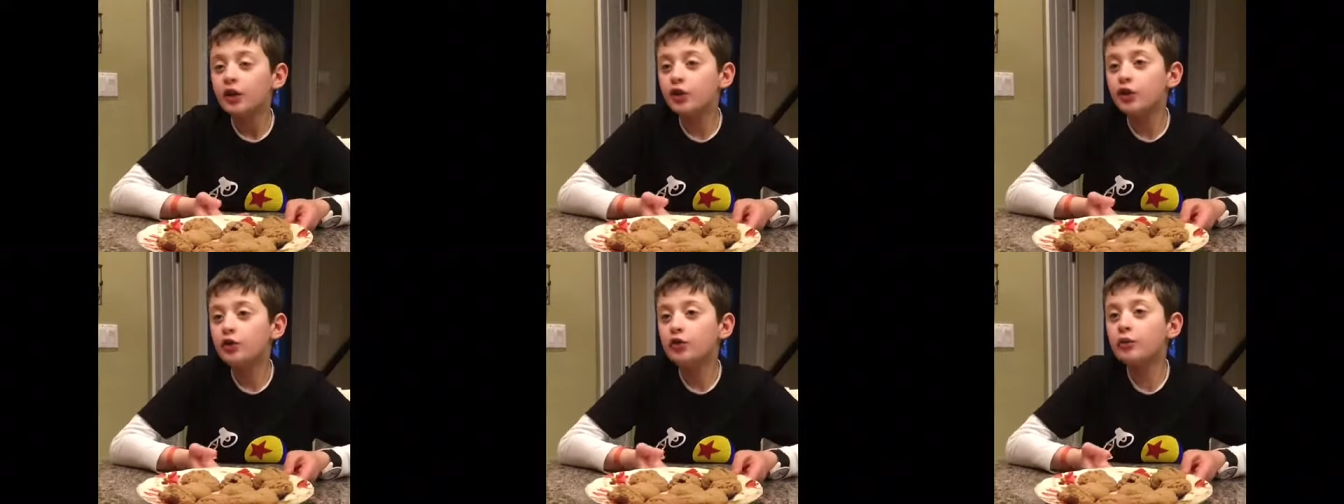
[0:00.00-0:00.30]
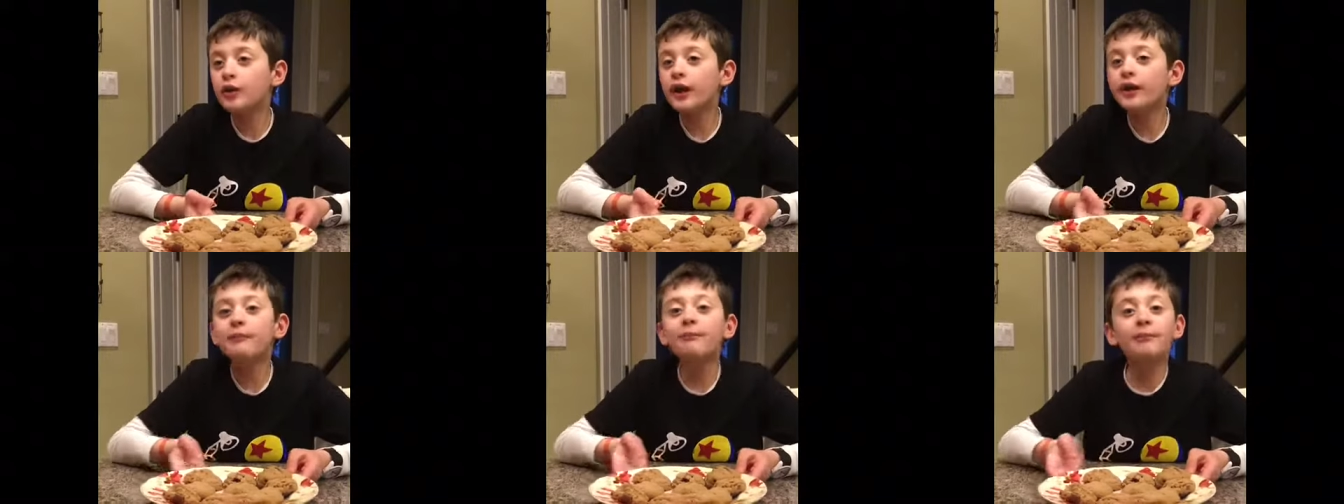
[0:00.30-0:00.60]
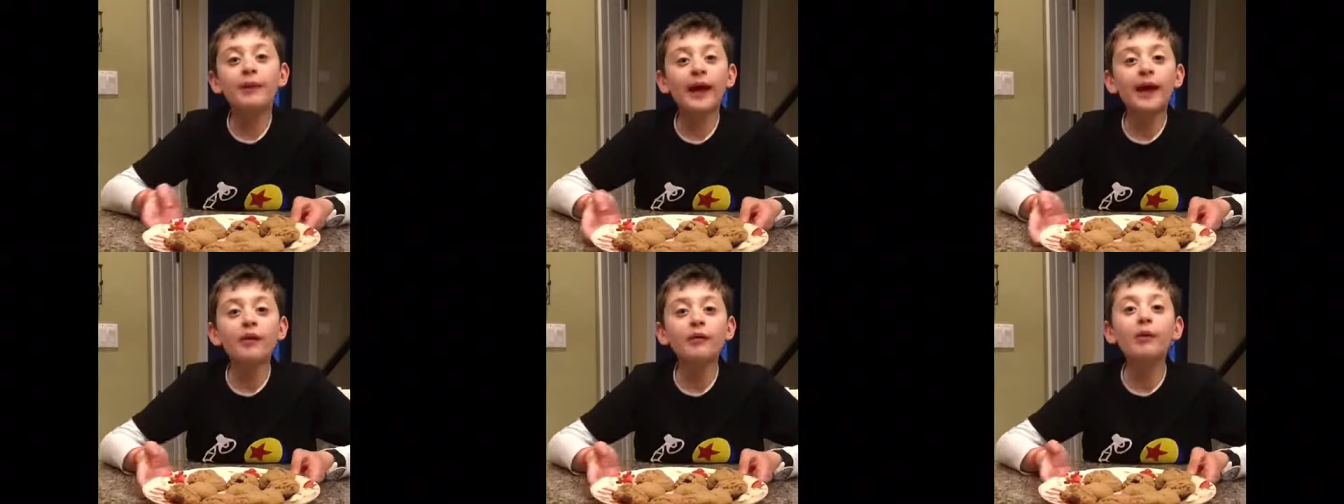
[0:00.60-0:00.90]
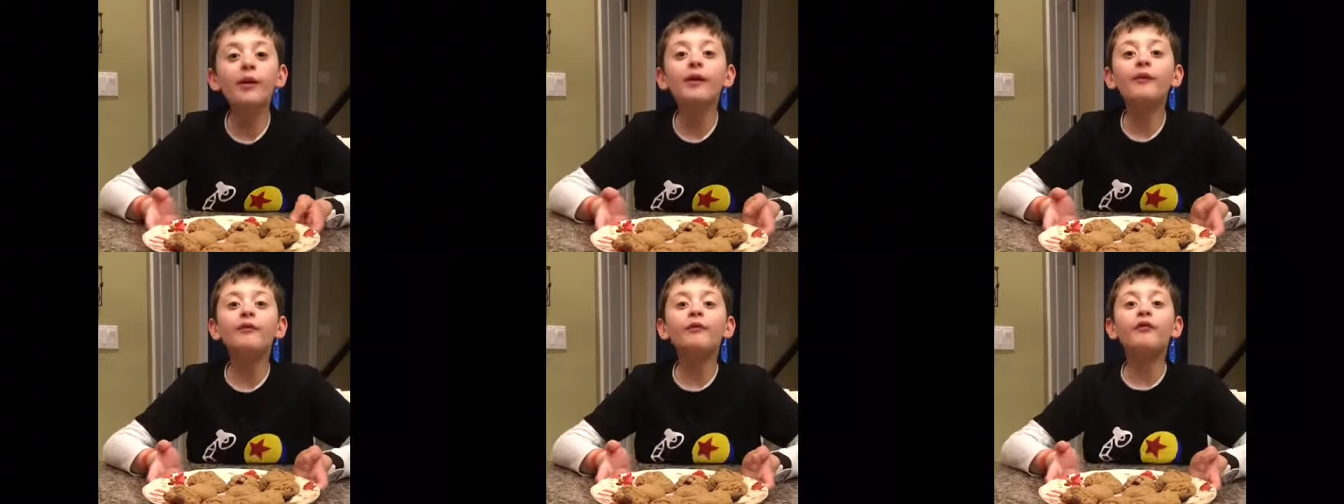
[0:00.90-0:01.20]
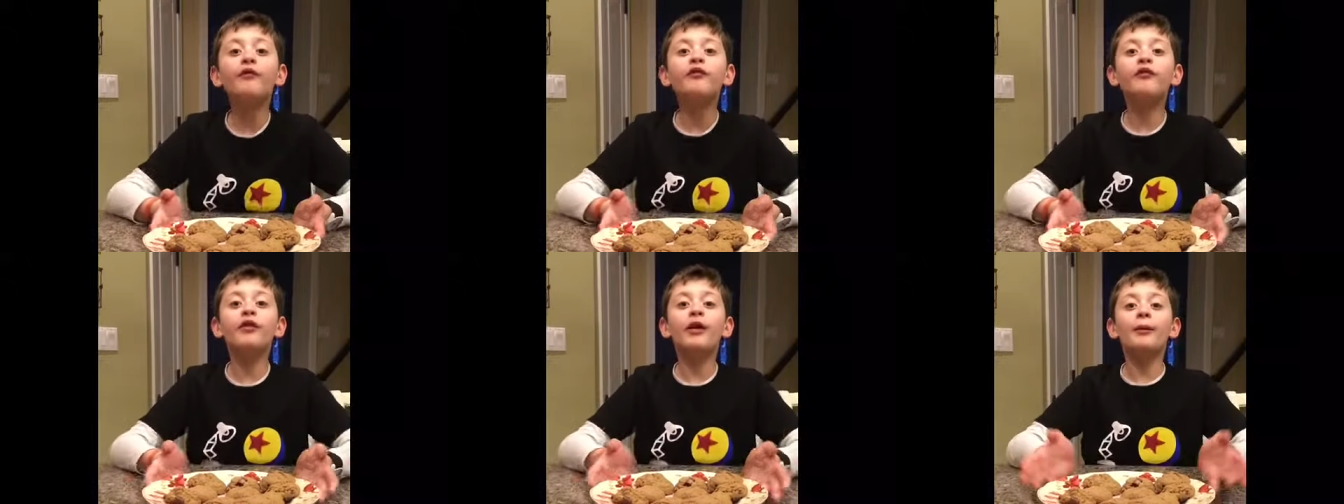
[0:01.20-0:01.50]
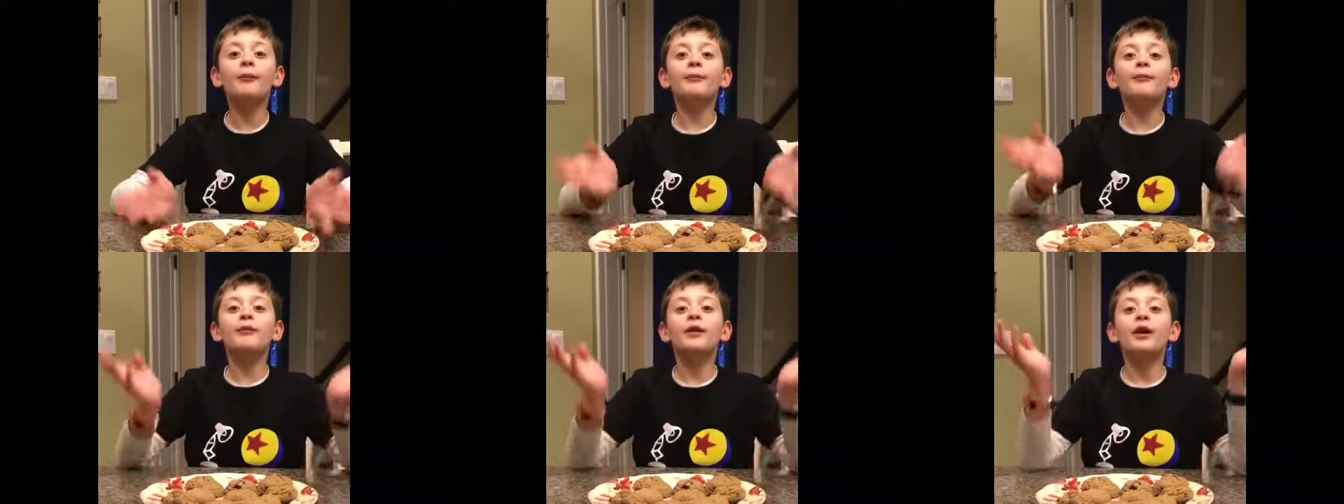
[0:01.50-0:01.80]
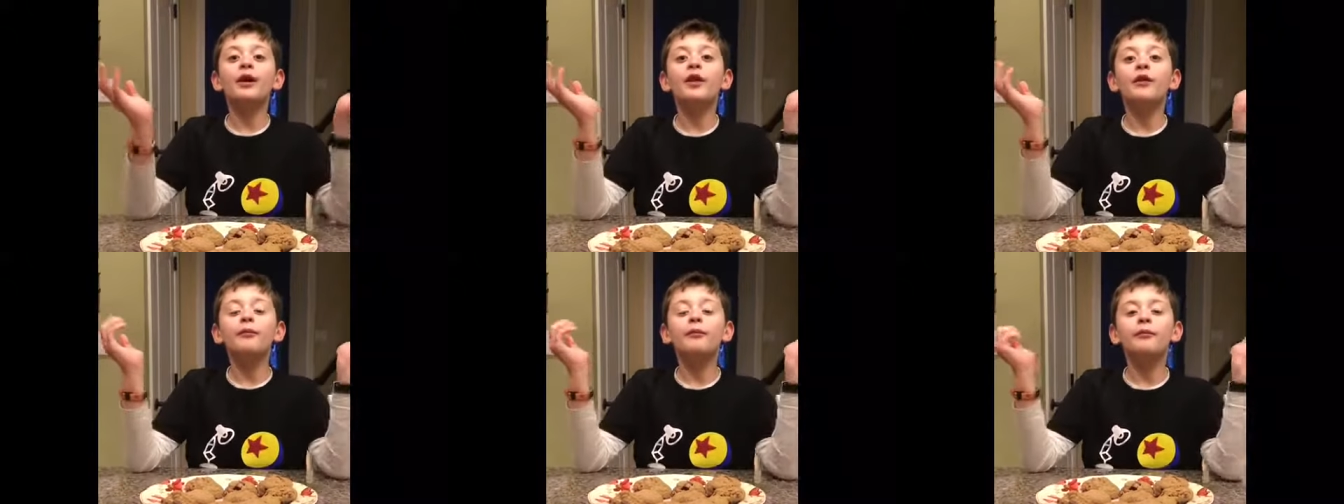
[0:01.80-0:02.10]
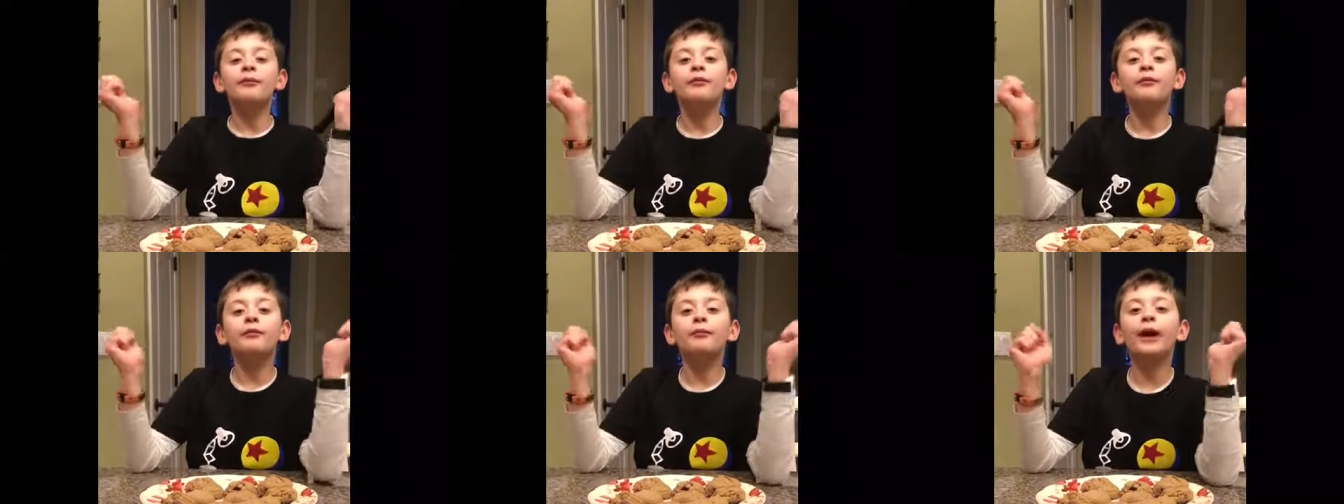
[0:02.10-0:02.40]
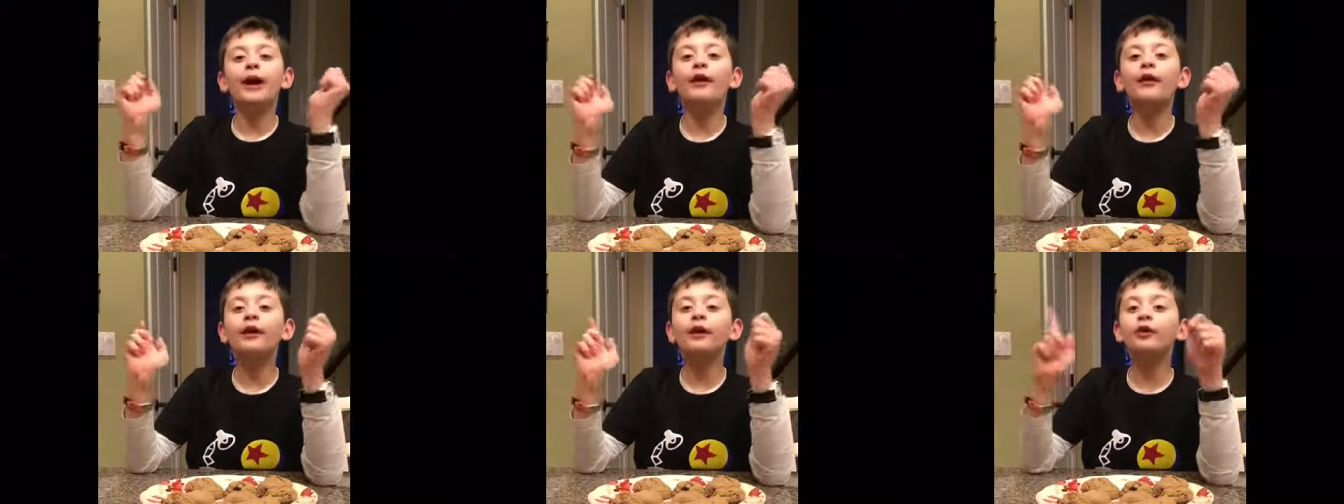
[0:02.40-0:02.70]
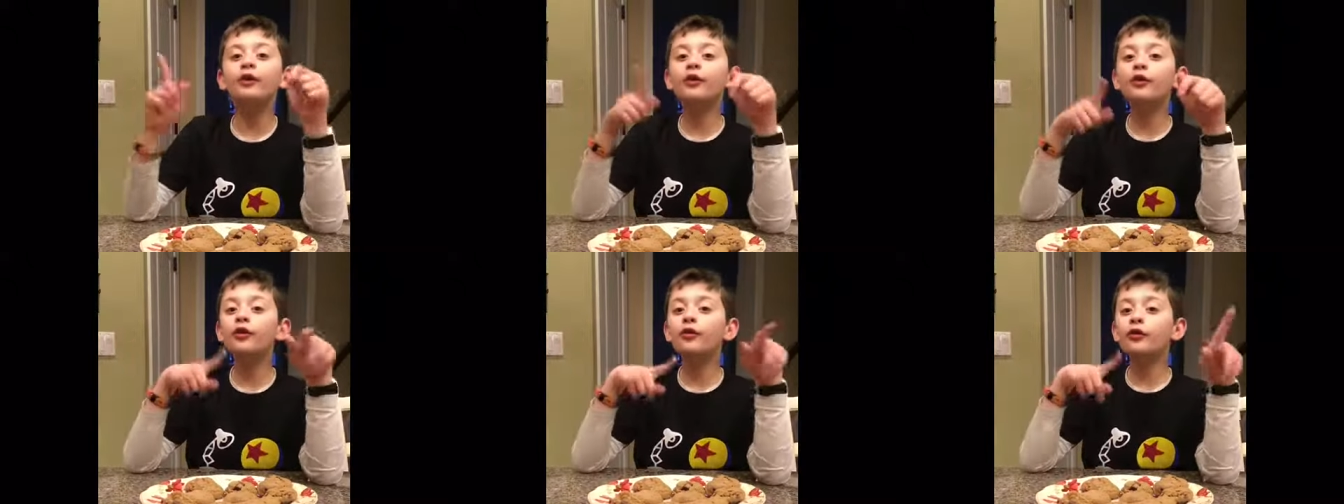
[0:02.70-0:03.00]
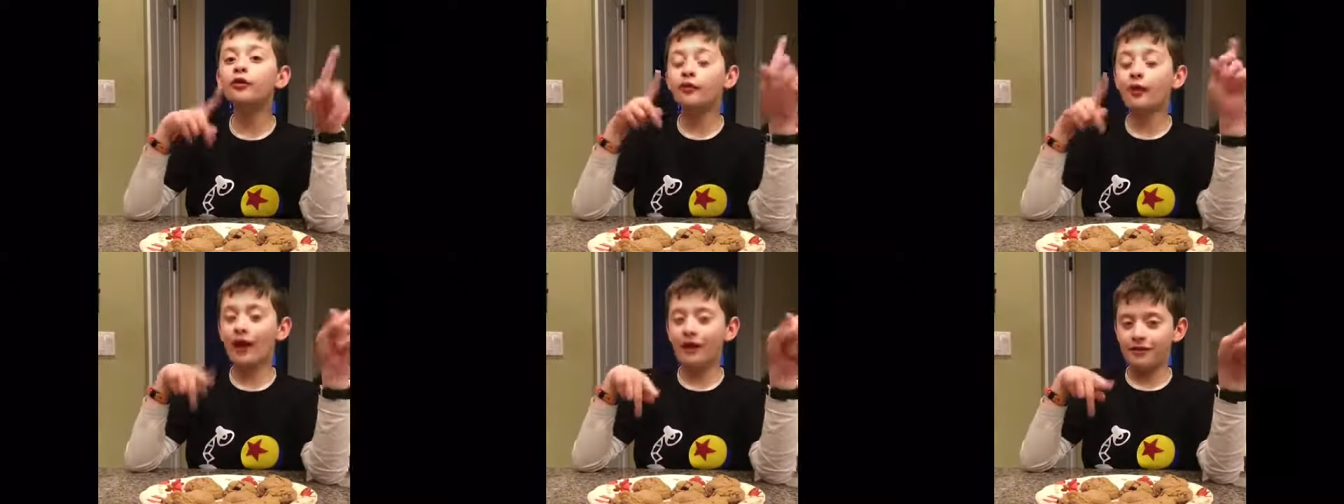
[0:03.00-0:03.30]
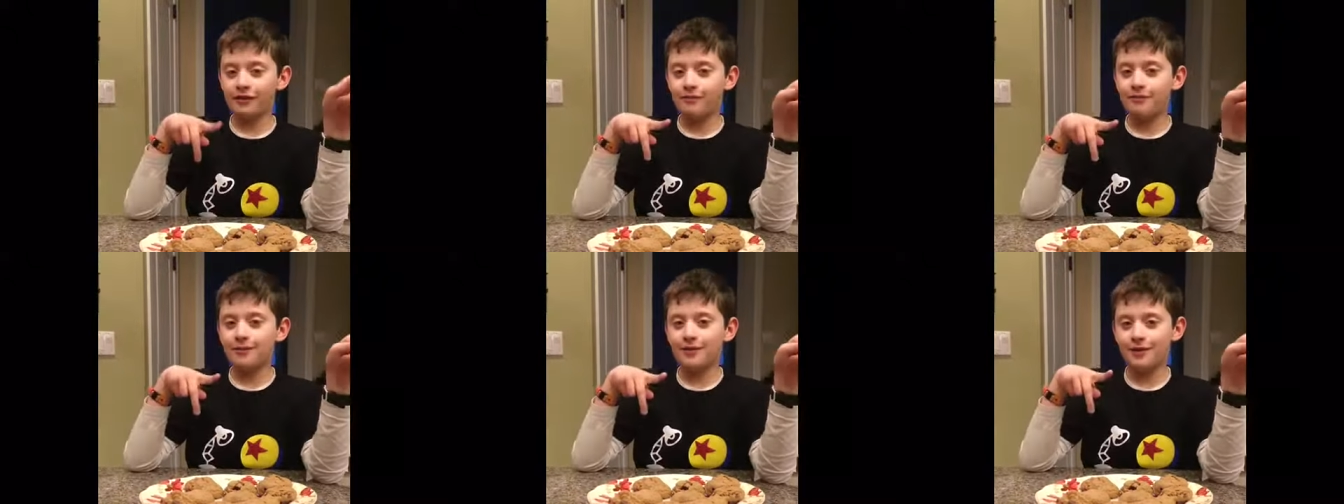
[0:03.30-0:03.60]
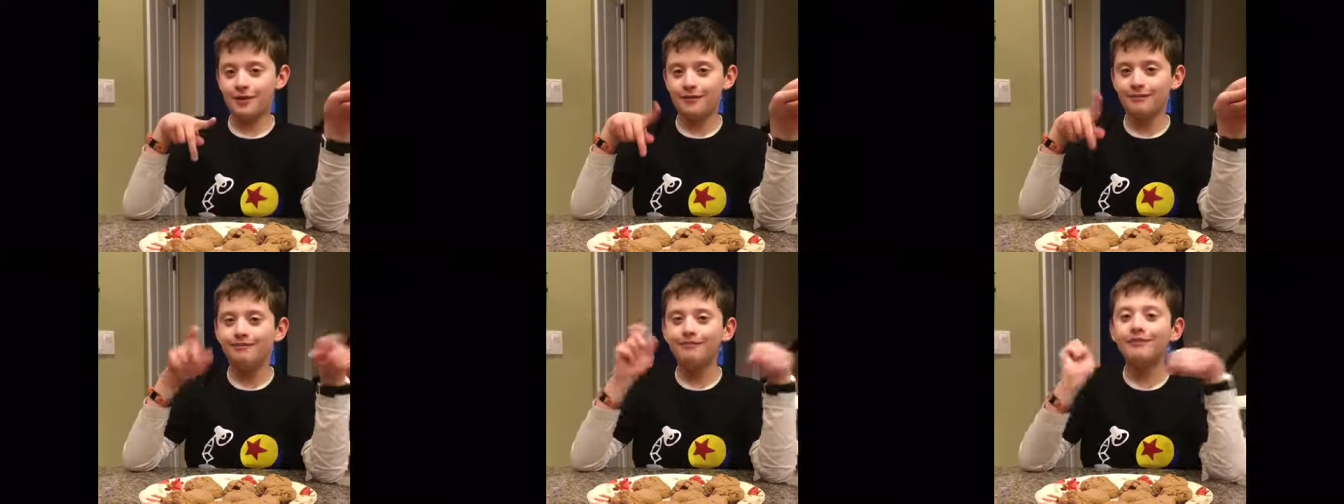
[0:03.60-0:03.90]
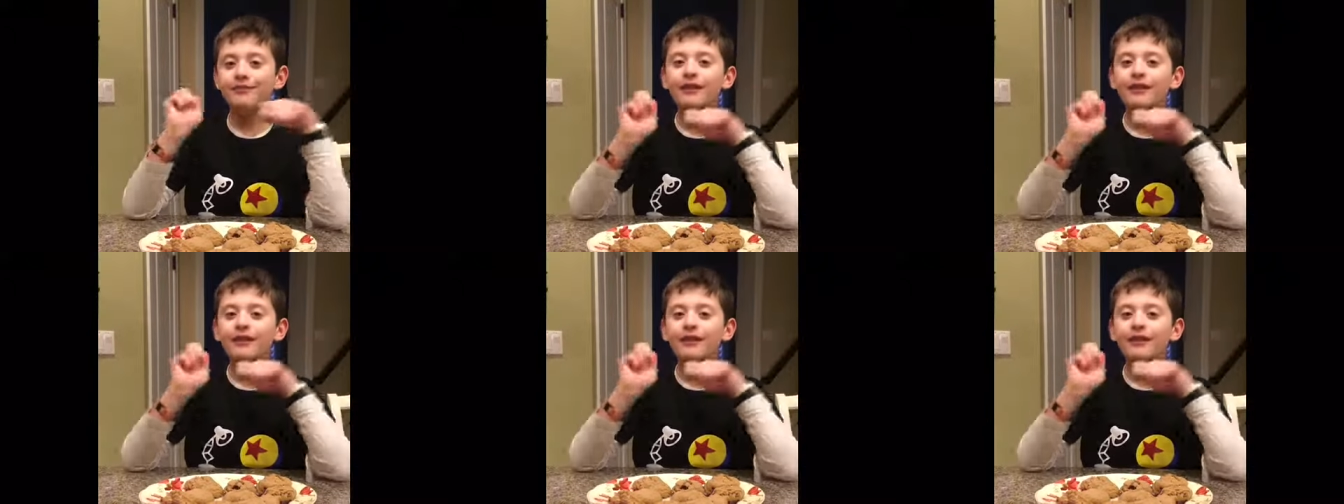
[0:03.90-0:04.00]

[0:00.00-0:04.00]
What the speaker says: you can bake one from MaryLou's recipe,